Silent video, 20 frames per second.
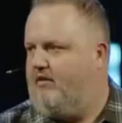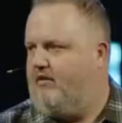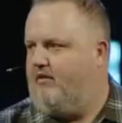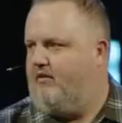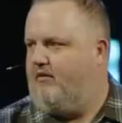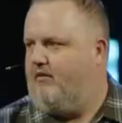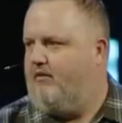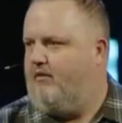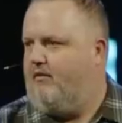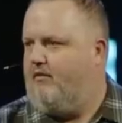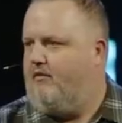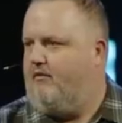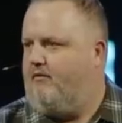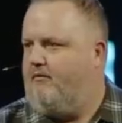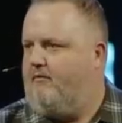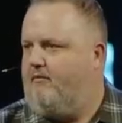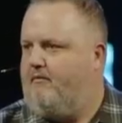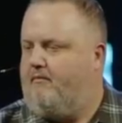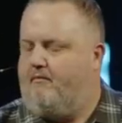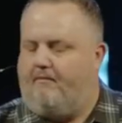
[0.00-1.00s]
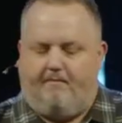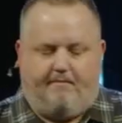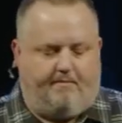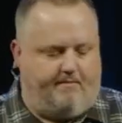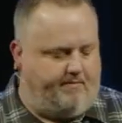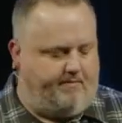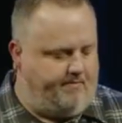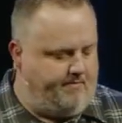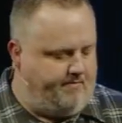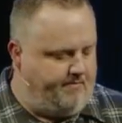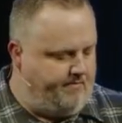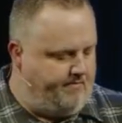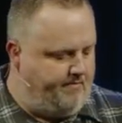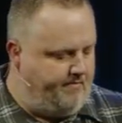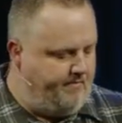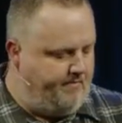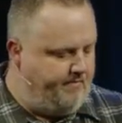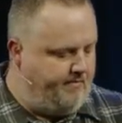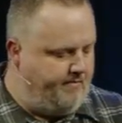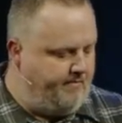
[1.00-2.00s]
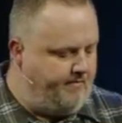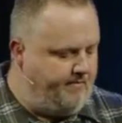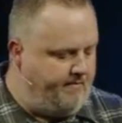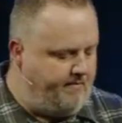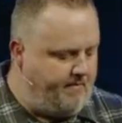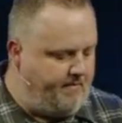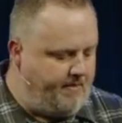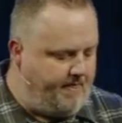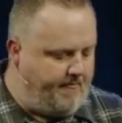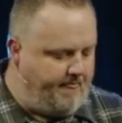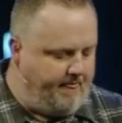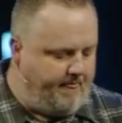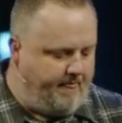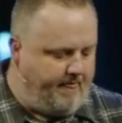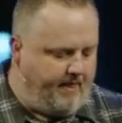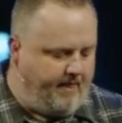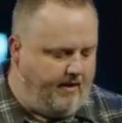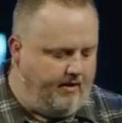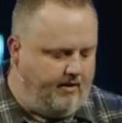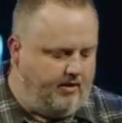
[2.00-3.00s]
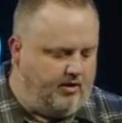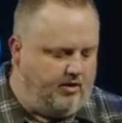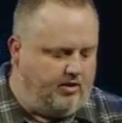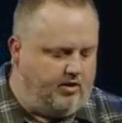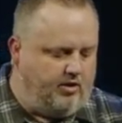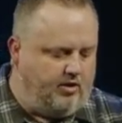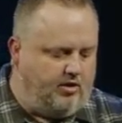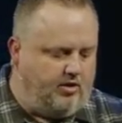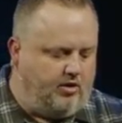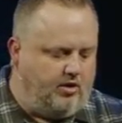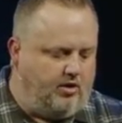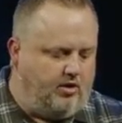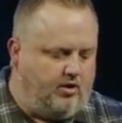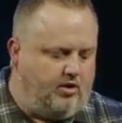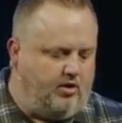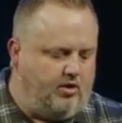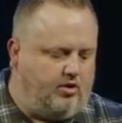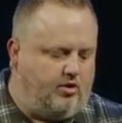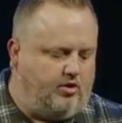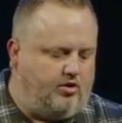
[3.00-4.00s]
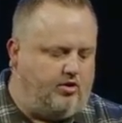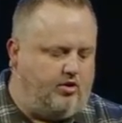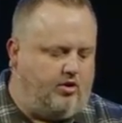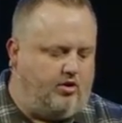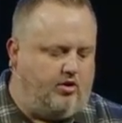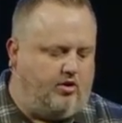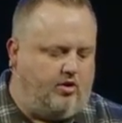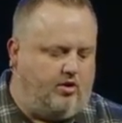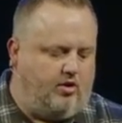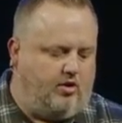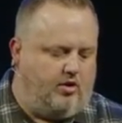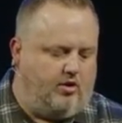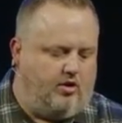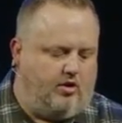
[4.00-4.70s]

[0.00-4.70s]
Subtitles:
[no speech]